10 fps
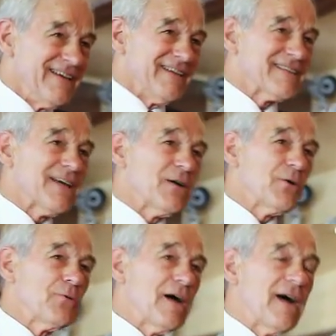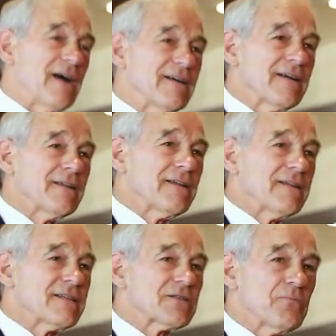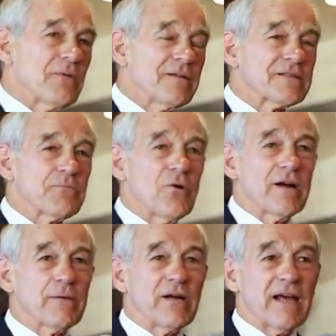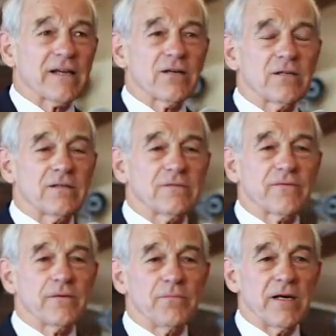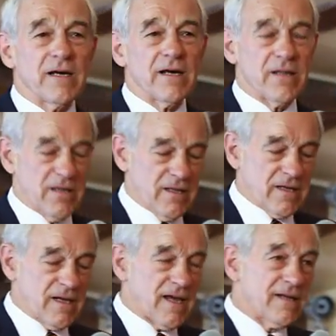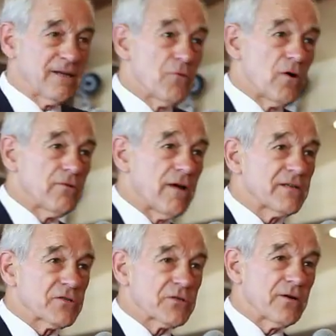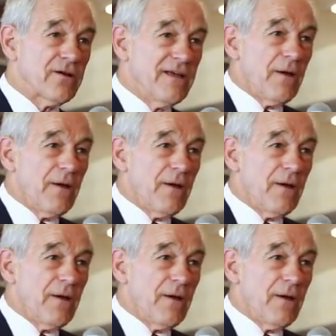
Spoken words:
So this morning we had a call from the Des Moines Register.